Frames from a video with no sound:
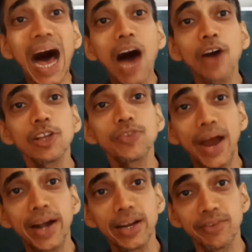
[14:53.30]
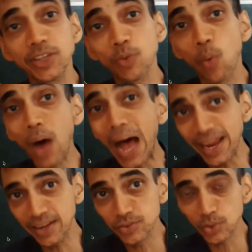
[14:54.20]
how is varying with
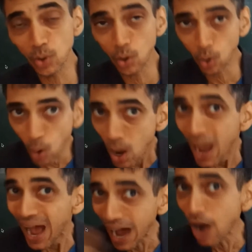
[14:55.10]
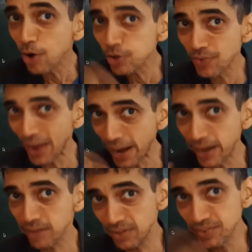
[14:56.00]
y in solo, how is
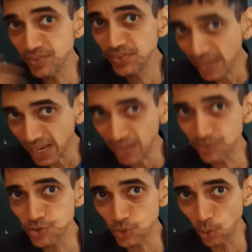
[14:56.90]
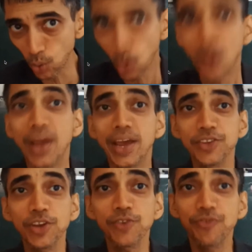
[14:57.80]
varying with z in solo.
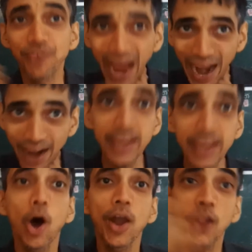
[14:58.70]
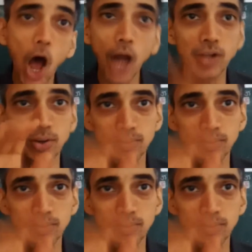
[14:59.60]
Is it varying or not?